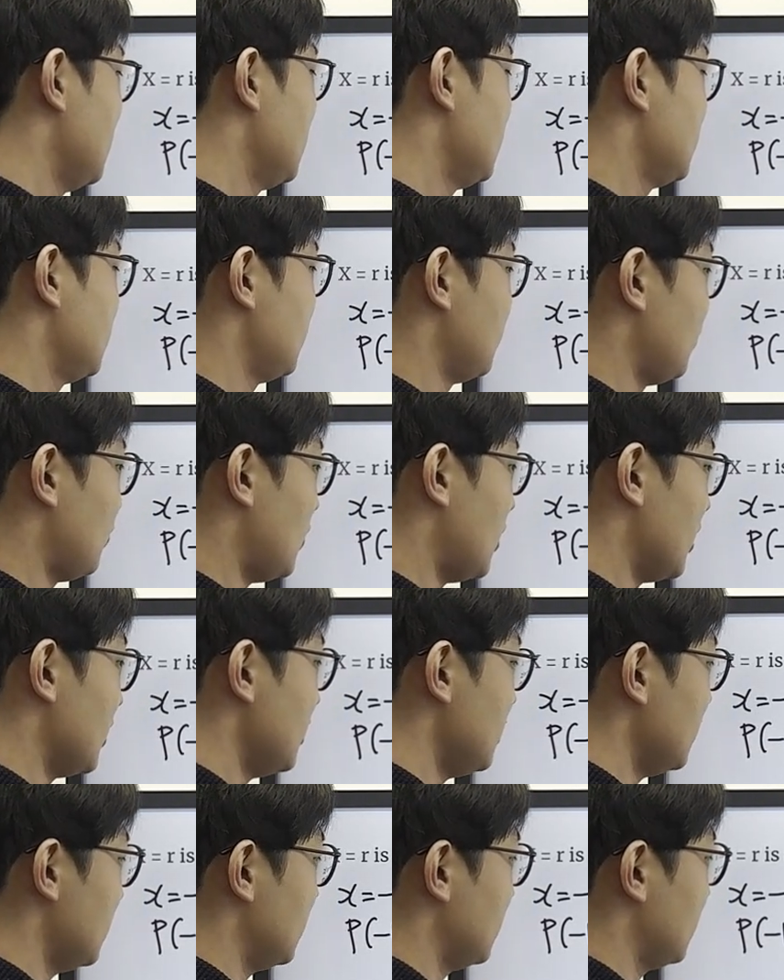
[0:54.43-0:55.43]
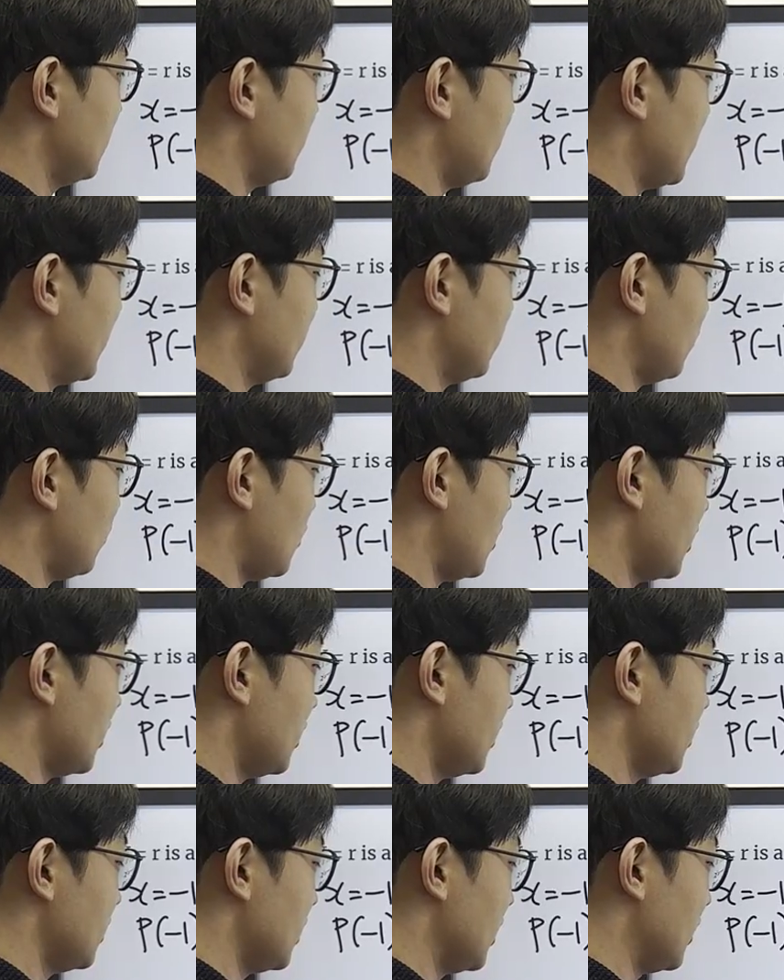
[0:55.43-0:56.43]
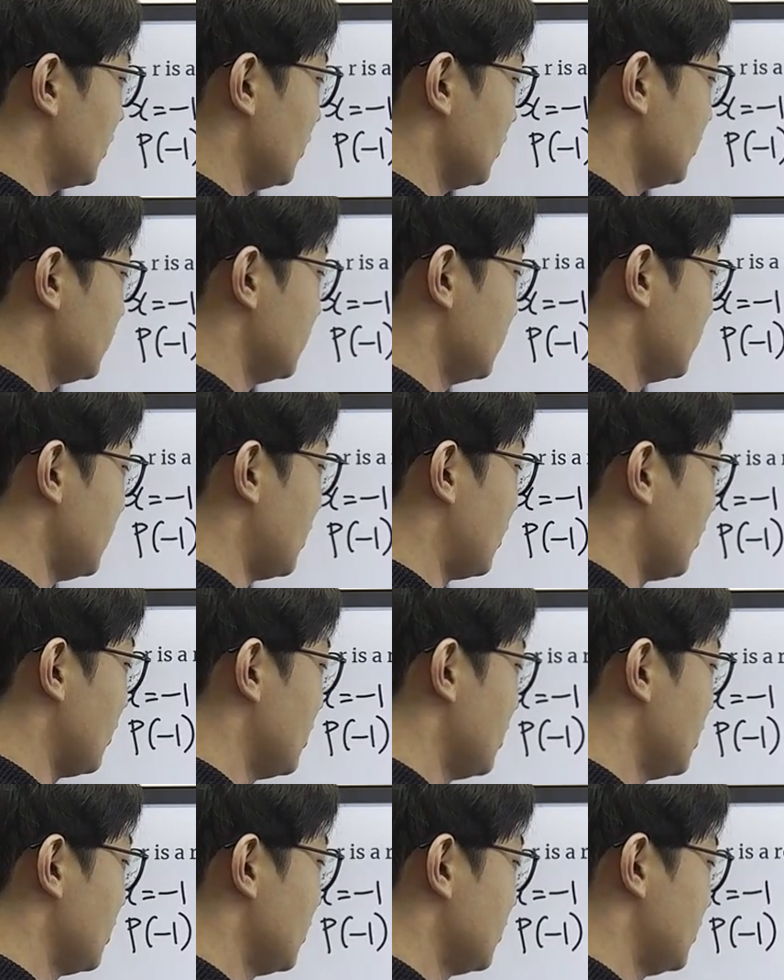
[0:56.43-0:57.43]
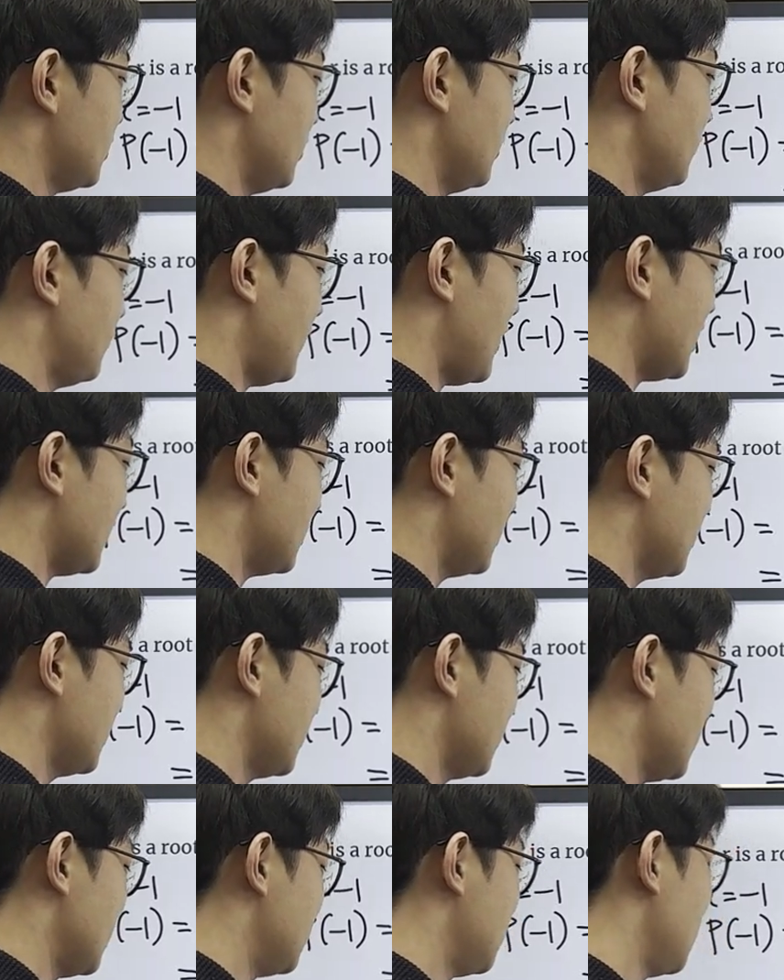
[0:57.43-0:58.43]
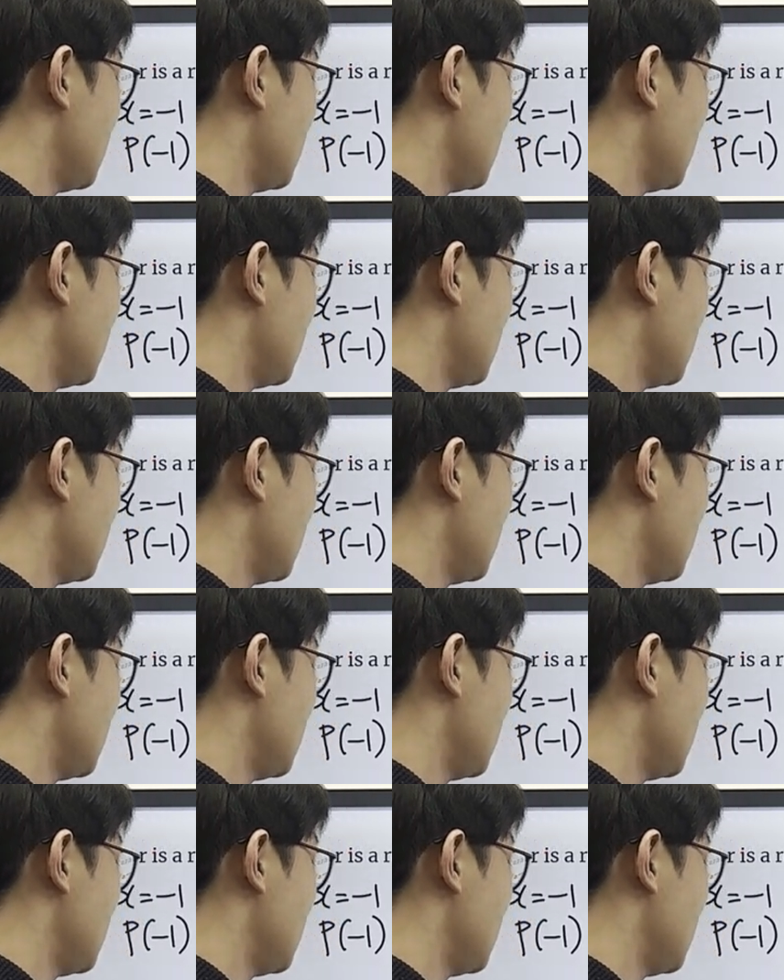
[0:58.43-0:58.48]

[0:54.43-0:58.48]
It's 1 minus 1 equals 0. So in fact, this